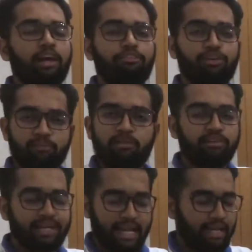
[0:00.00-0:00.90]
from
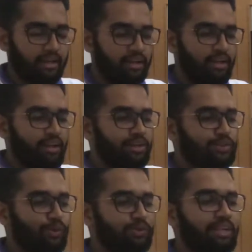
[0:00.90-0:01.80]
our track.
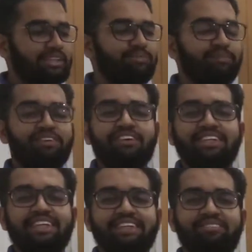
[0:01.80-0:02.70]
So just people are
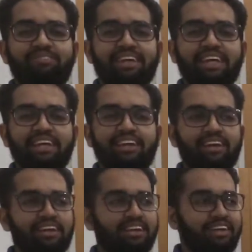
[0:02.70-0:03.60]
just making
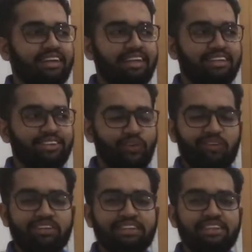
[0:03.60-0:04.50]

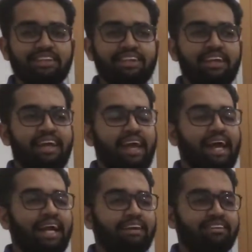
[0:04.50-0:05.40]
jokes
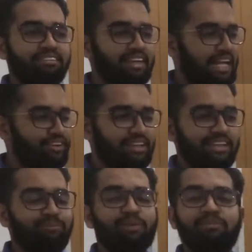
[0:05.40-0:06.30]
and
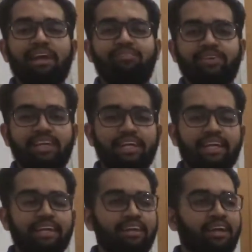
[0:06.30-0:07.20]
calculating the
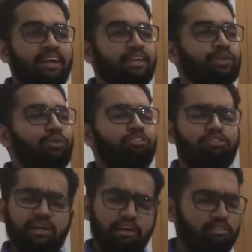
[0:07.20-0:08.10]
probability. So
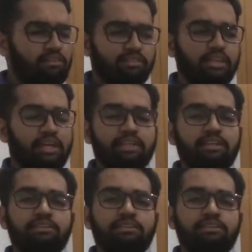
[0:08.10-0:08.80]
whatever there is,